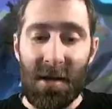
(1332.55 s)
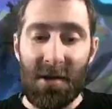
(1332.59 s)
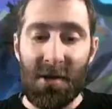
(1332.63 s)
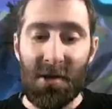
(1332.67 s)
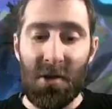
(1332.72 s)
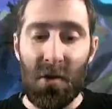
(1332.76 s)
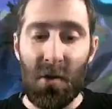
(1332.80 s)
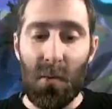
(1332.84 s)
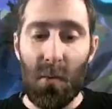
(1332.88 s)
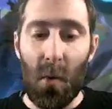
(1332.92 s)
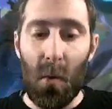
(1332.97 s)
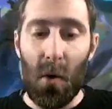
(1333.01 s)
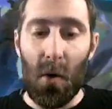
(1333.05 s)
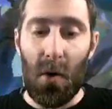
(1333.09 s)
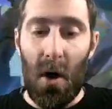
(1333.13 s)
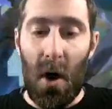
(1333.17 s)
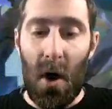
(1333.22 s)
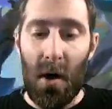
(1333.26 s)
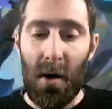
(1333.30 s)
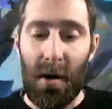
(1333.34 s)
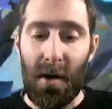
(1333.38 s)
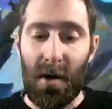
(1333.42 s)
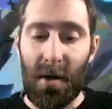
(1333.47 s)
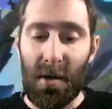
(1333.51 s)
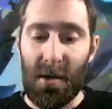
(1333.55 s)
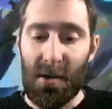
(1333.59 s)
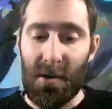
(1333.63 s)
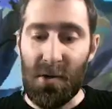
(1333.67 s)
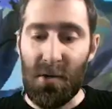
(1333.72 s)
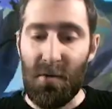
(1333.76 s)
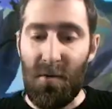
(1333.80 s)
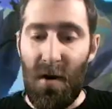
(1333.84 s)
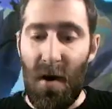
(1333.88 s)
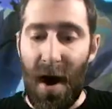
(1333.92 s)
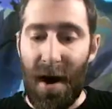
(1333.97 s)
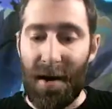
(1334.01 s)
2 warlock,
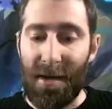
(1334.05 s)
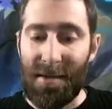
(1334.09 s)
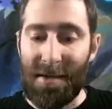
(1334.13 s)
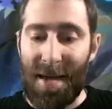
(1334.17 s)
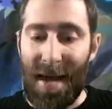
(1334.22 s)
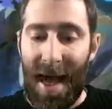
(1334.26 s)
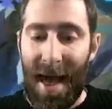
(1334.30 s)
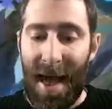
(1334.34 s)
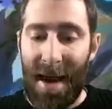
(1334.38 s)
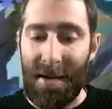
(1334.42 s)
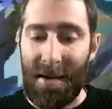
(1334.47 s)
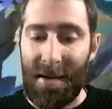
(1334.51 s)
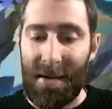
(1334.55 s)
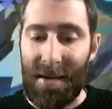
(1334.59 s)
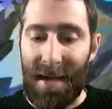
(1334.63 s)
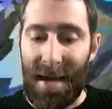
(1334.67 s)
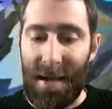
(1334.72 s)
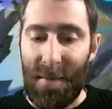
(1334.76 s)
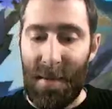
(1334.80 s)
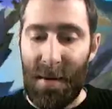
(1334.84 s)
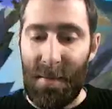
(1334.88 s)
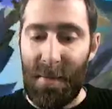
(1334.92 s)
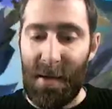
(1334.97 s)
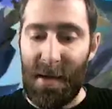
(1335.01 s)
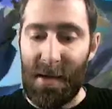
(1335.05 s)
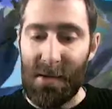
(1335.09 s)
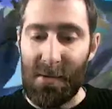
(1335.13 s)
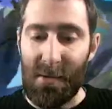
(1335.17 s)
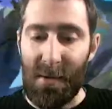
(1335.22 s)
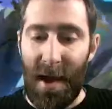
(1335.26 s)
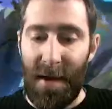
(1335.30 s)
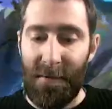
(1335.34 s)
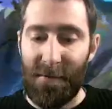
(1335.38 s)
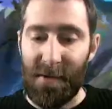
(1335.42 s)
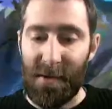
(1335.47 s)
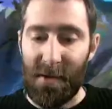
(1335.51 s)
2 riders, and a demon because
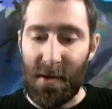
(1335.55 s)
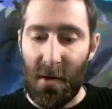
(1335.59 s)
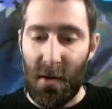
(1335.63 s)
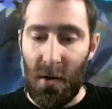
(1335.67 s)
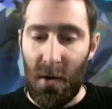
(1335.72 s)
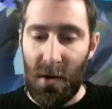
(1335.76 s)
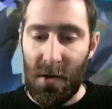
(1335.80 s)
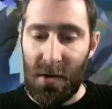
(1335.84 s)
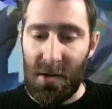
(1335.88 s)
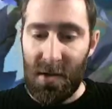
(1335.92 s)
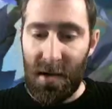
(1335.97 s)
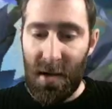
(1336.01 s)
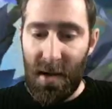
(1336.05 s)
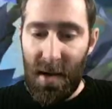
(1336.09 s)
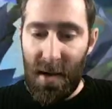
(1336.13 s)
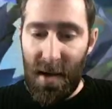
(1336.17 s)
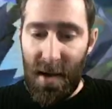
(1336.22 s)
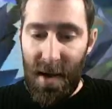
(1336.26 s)
we have Scourge.